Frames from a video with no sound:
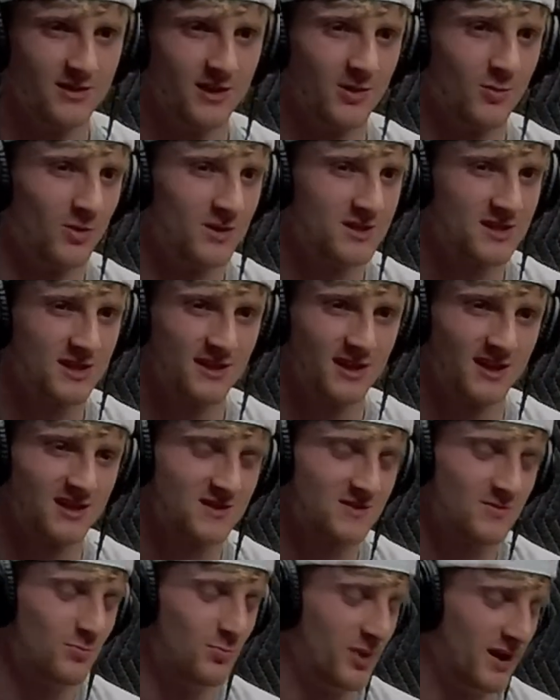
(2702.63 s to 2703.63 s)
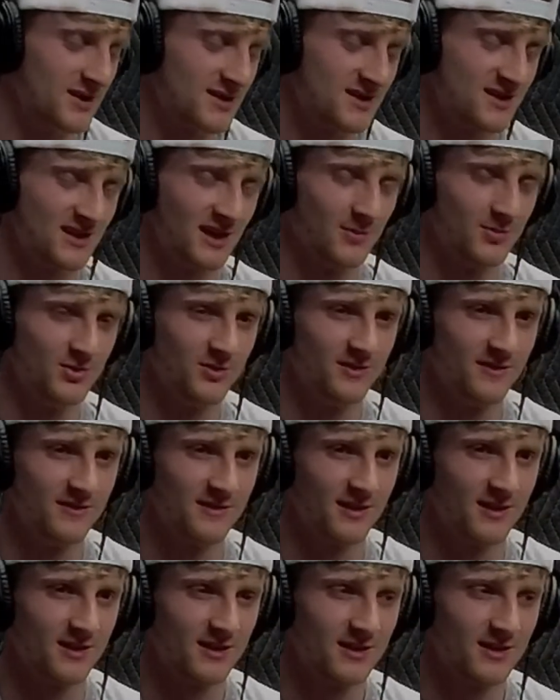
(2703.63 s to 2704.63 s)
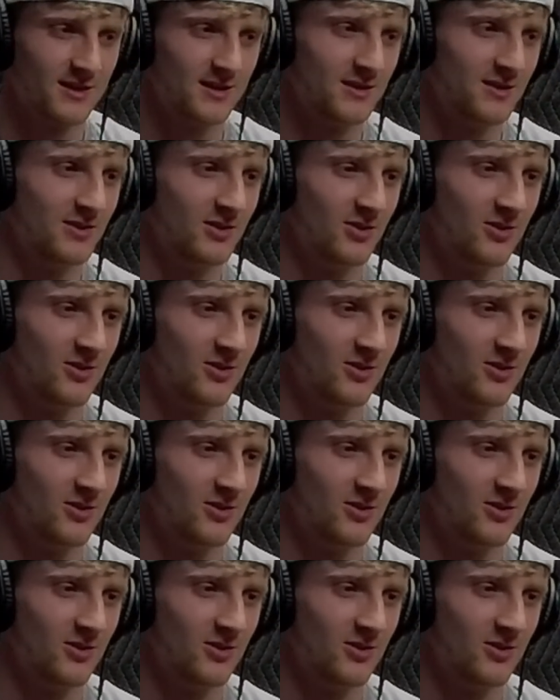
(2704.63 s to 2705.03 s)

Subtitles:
Like, what's the next best step you can take? And,